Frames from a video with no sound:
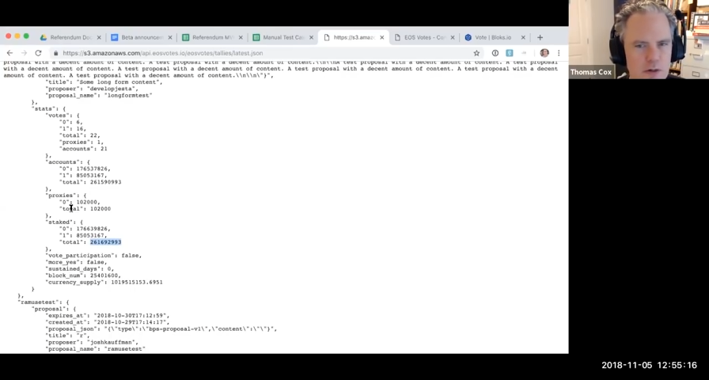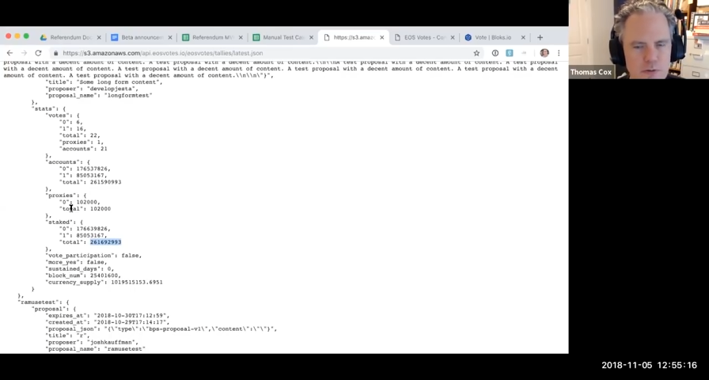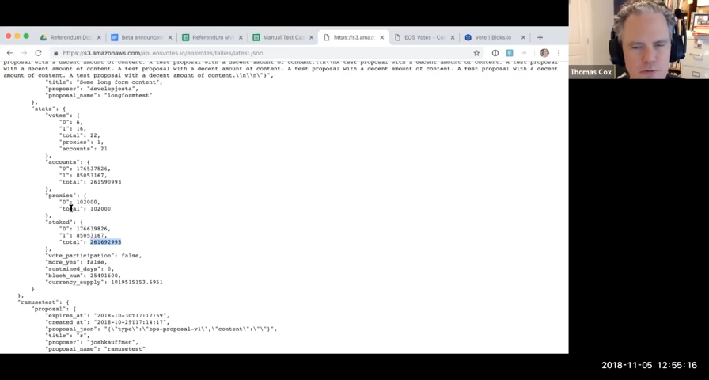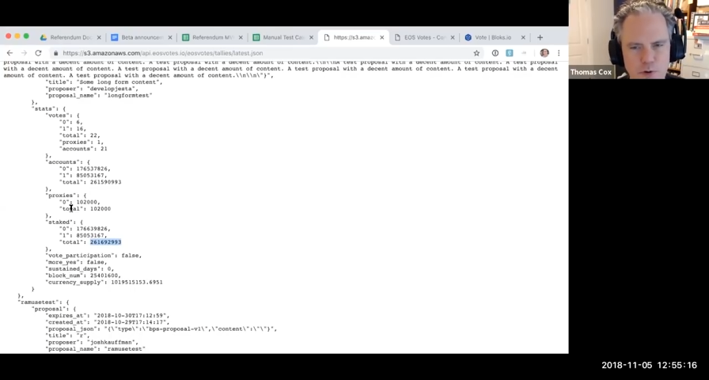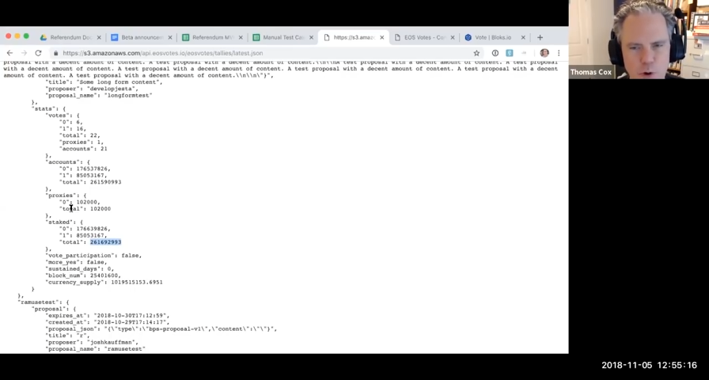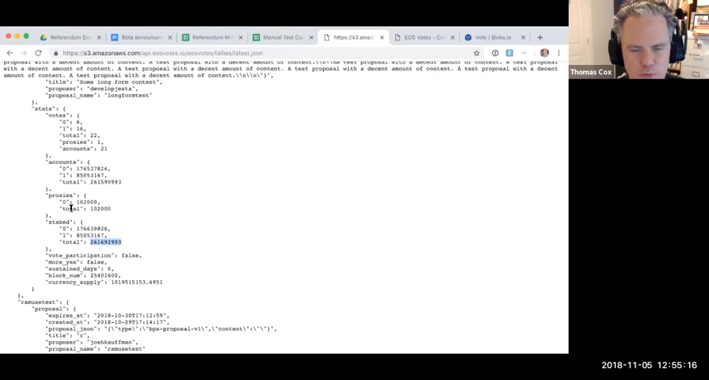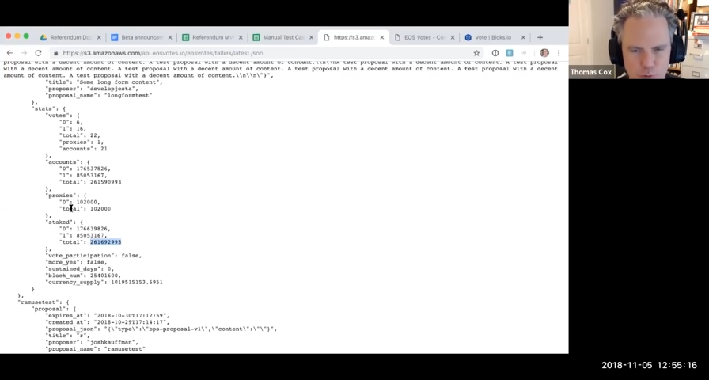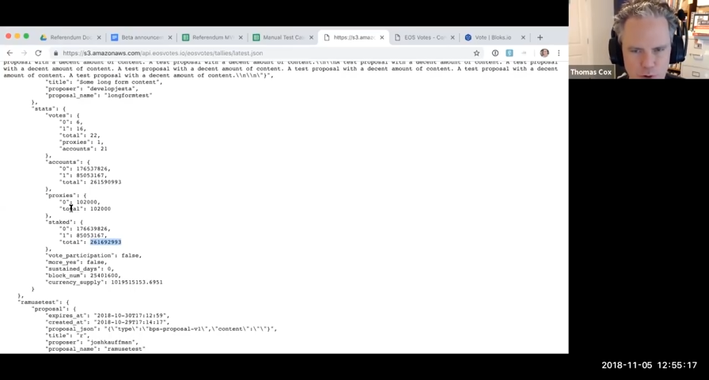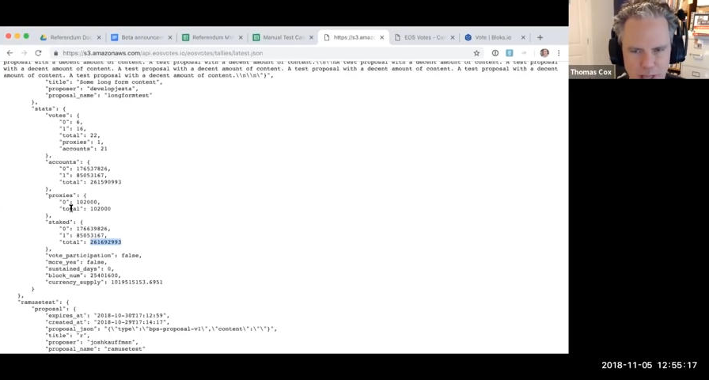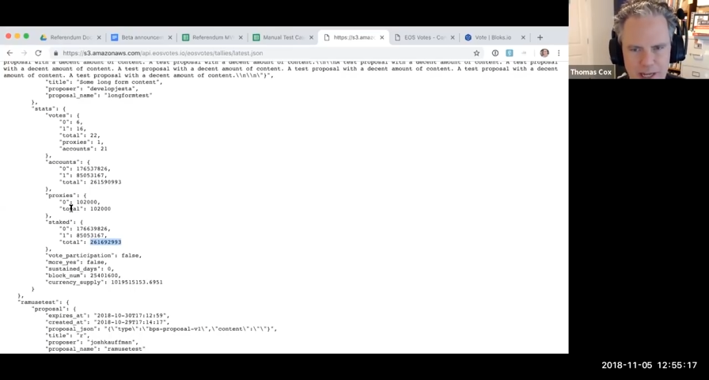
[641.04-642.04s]
vote
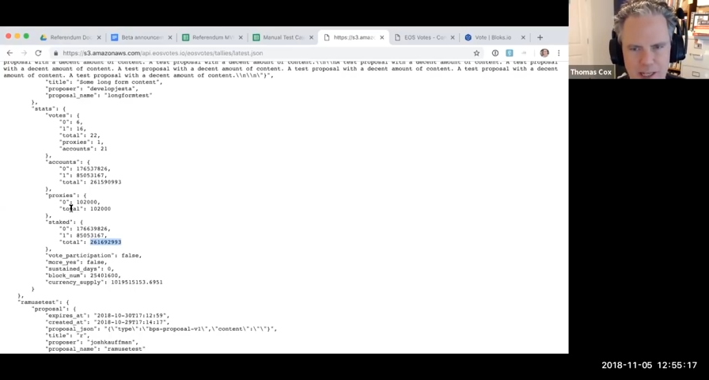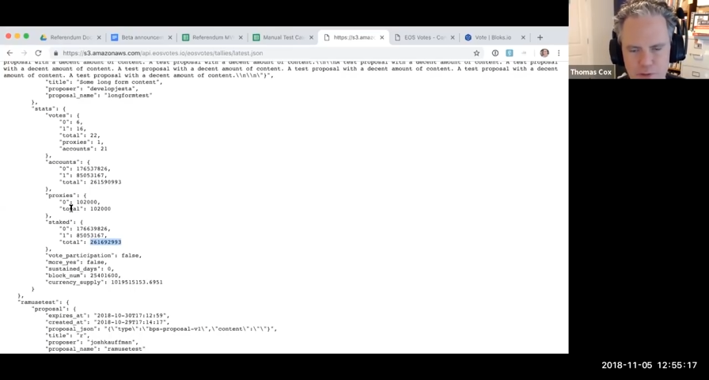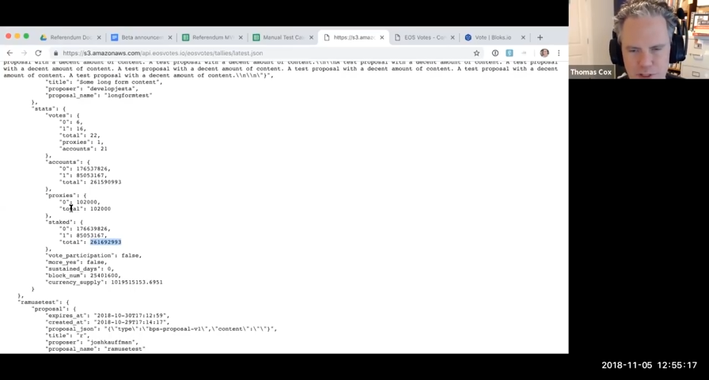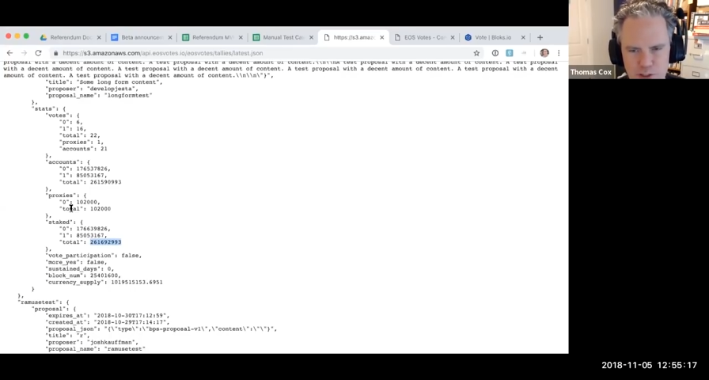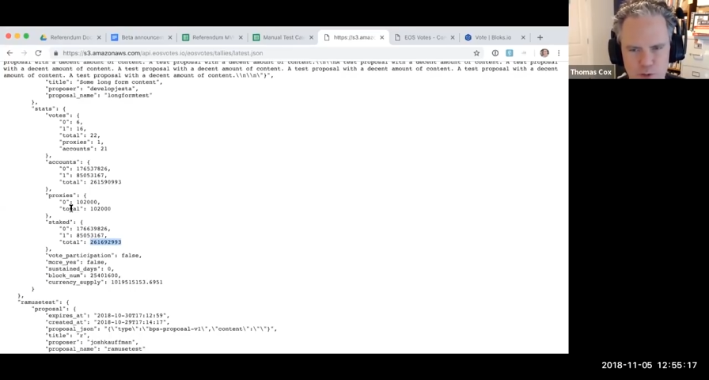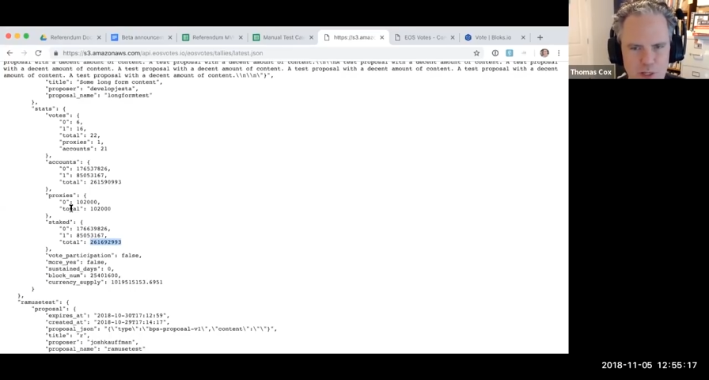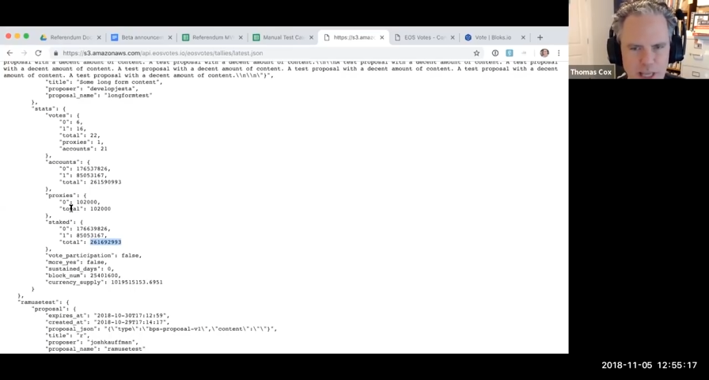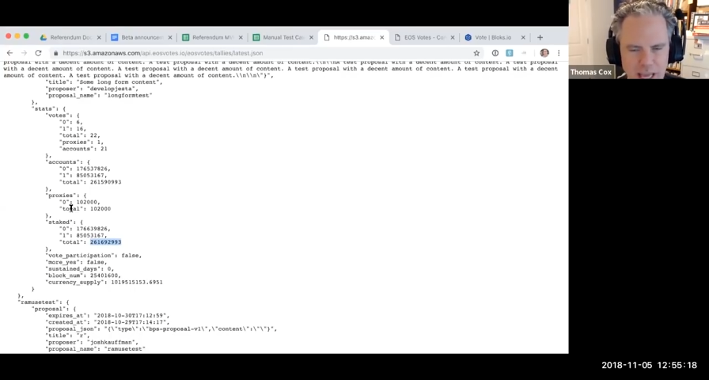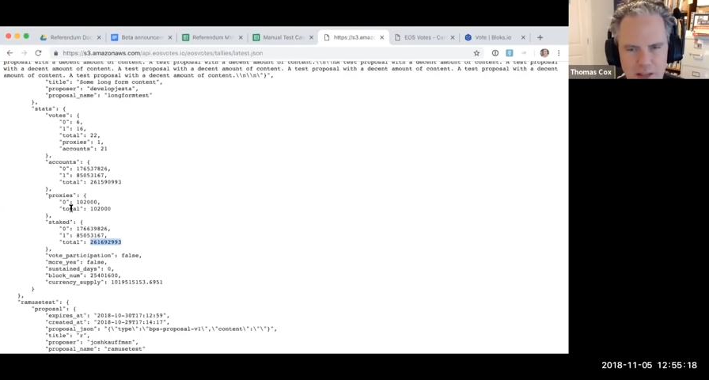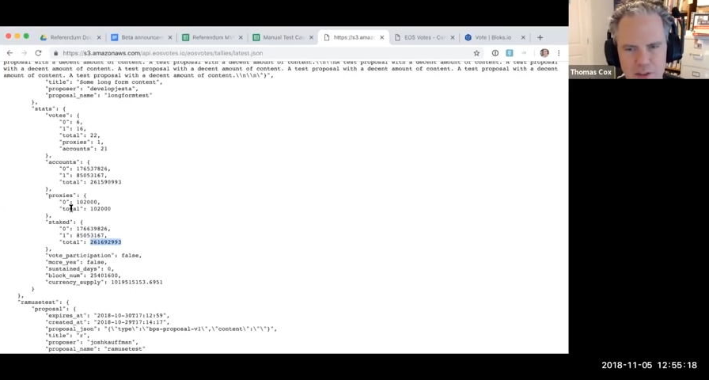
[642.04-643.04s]
for any of these 3
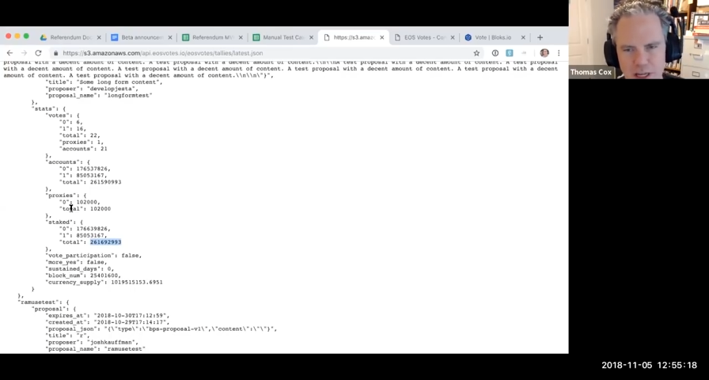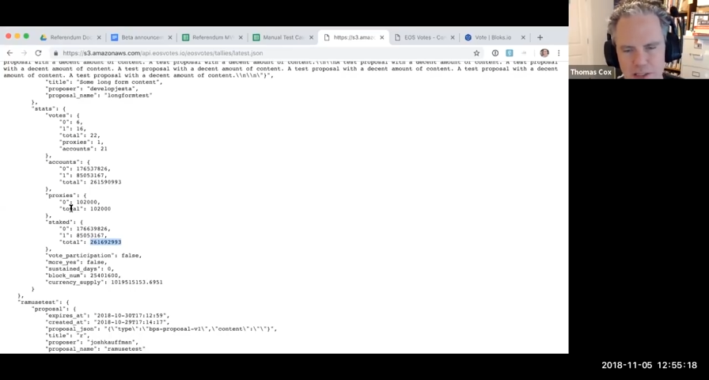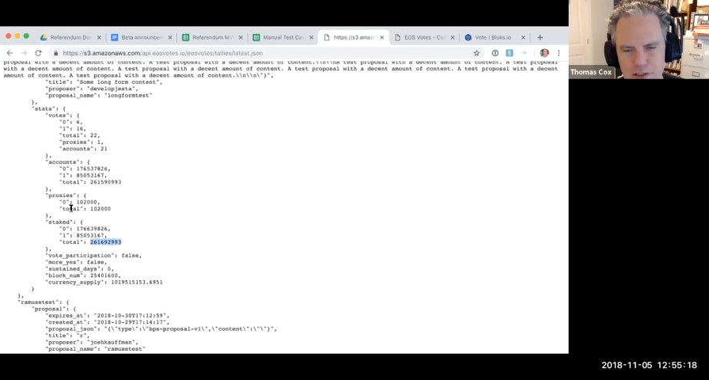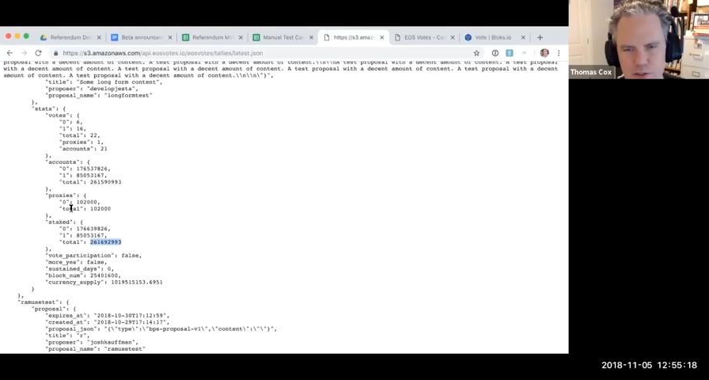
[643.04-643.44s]
candidates,